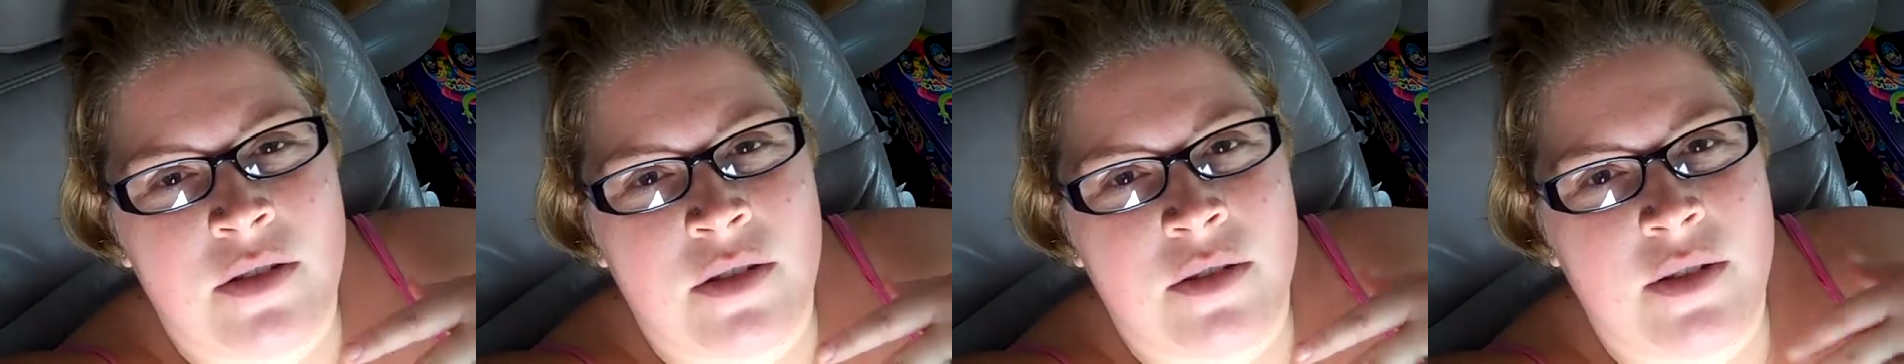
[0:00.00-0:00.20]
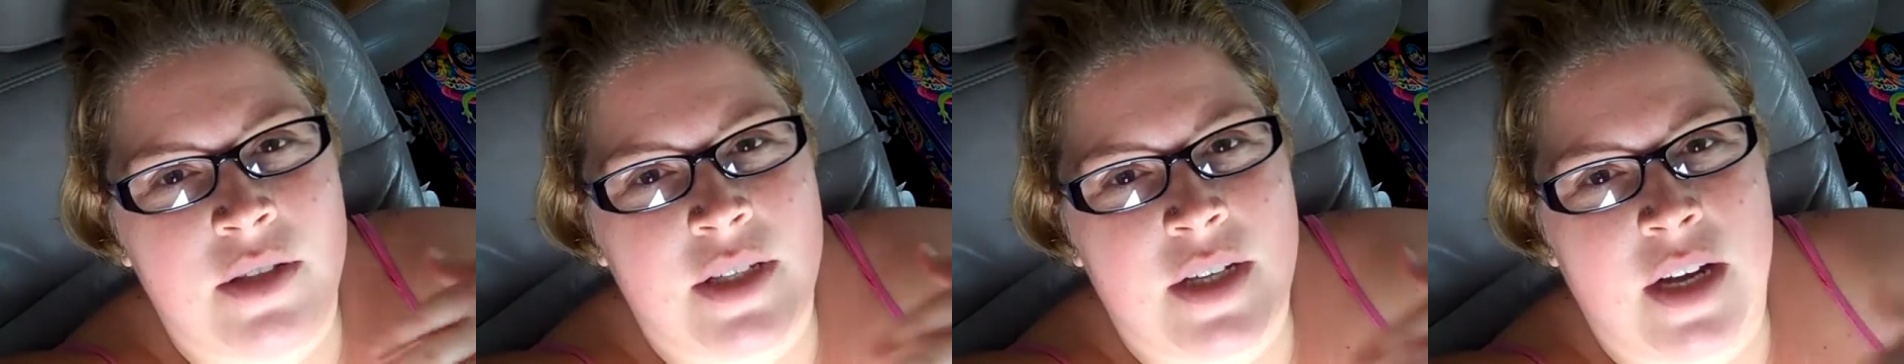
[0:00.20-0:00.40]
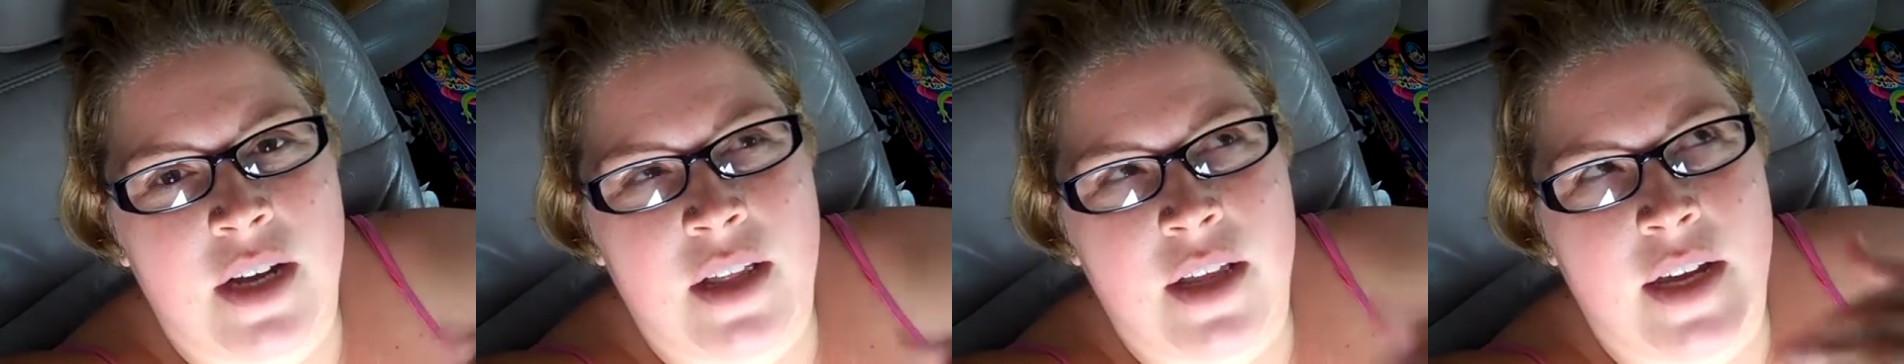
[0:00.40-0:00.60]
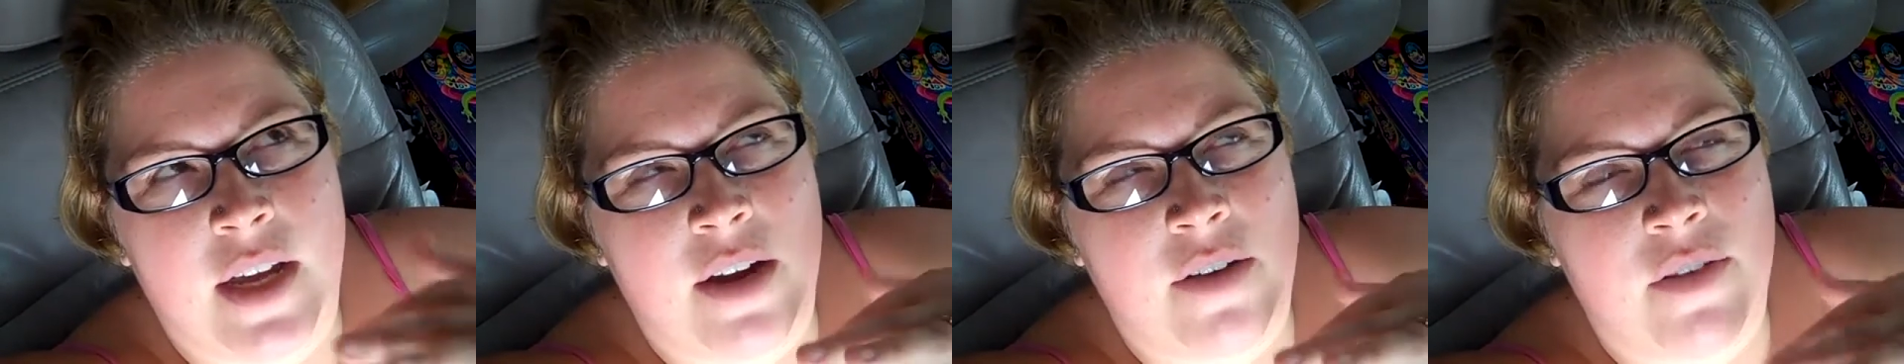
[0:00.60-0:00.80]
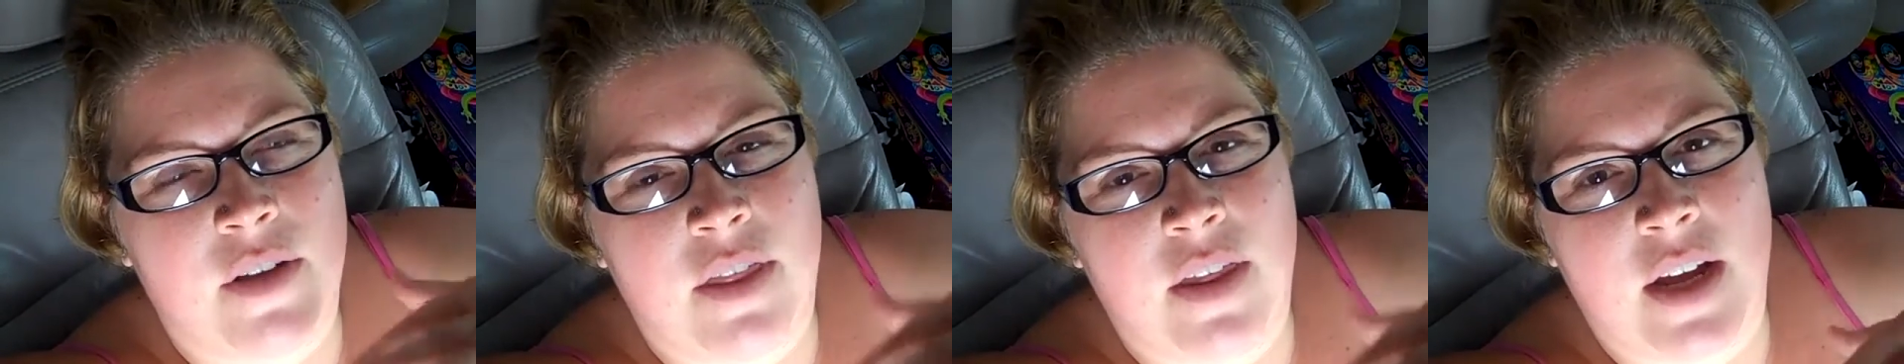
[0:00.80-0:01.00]
so it's got, like,
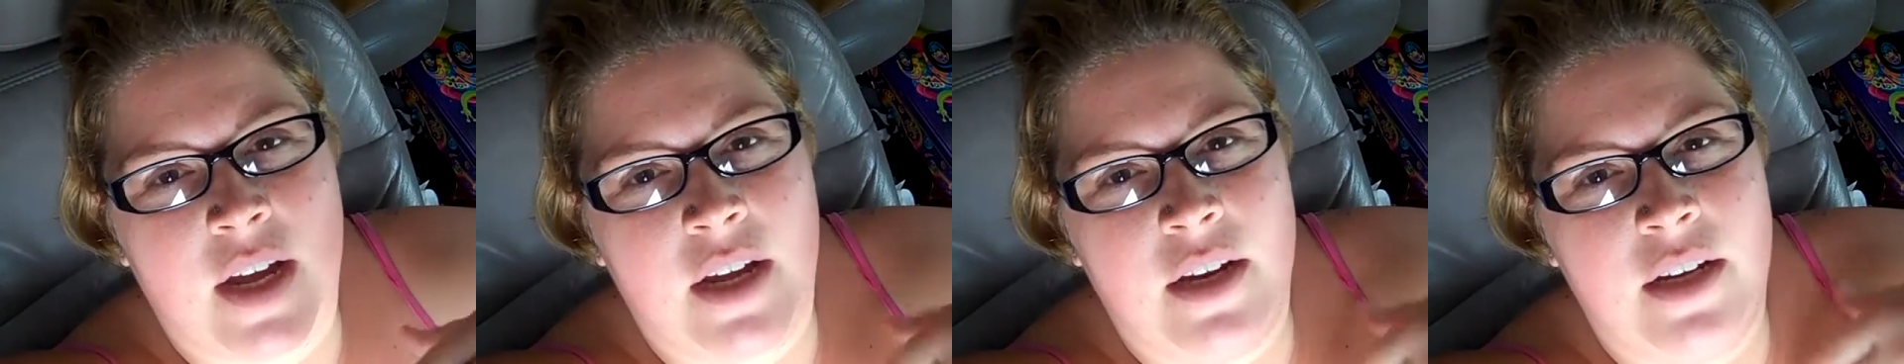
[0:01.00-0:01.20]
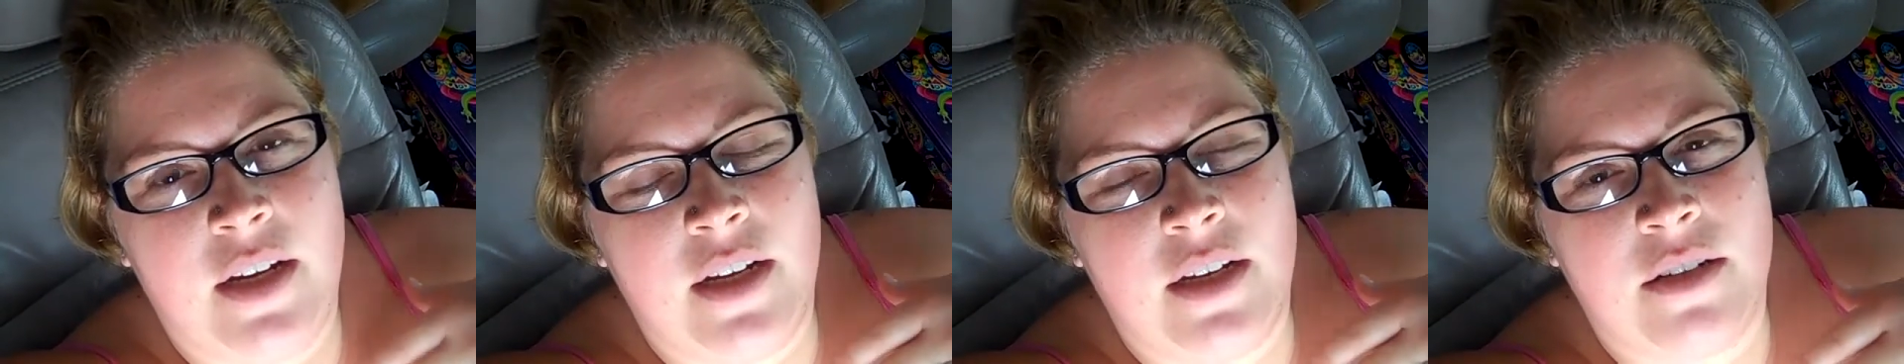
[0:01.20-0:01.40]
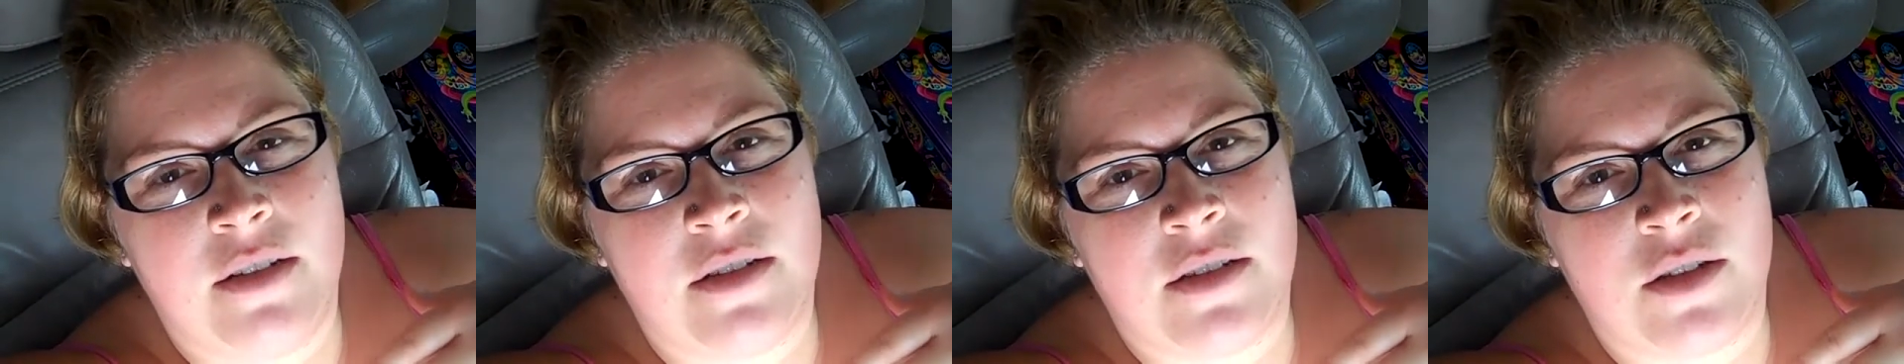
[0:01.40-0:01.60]
everything I need.